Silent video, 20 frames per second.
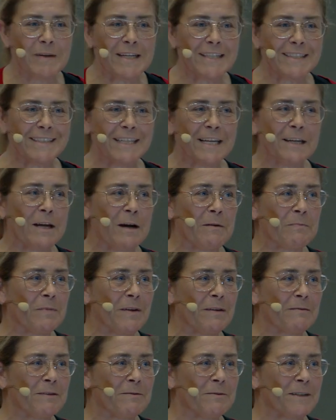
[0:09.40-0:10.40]
Please stand up,
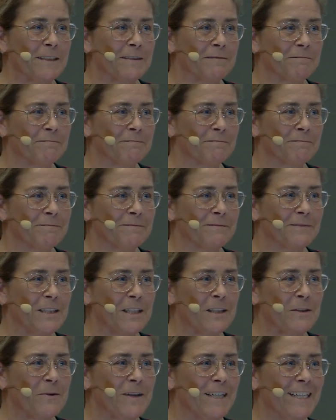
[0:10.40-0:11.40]
everyone,
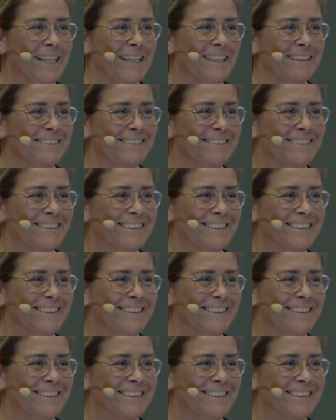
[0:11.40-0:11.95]
just quickly.